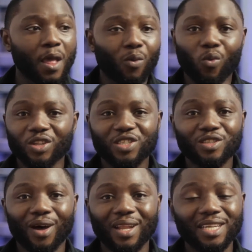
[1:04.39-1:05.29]
What's
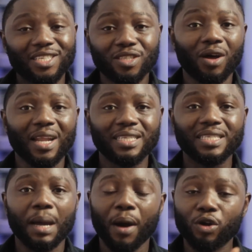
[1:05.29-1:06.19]
knowledge? Knowledge is
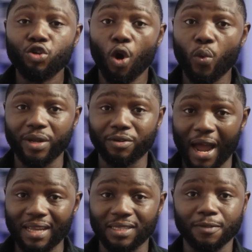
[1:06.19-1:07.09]
about knowing,
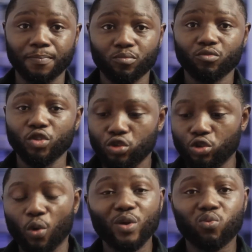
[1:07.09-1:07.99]
right?
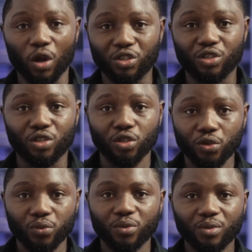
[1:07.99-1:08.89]
Knowing what to
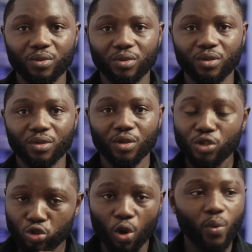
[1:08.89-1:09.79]
do.
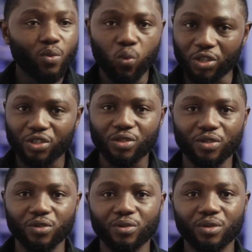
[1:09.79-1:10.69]
Knowing what to
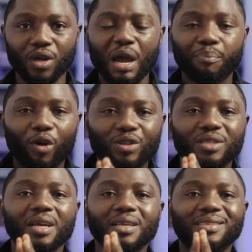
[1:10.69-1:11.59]
do. But
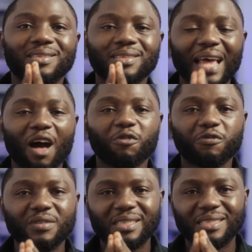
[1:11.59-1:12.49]

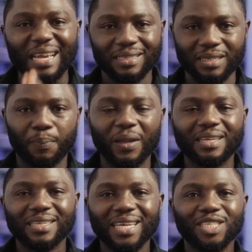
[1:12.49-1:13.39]

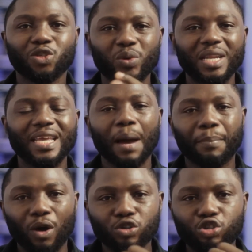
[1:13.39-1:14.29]
self-discipline is really
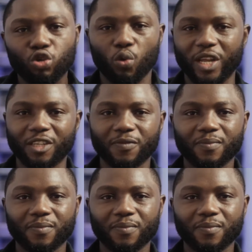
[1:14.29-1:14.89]
about doing.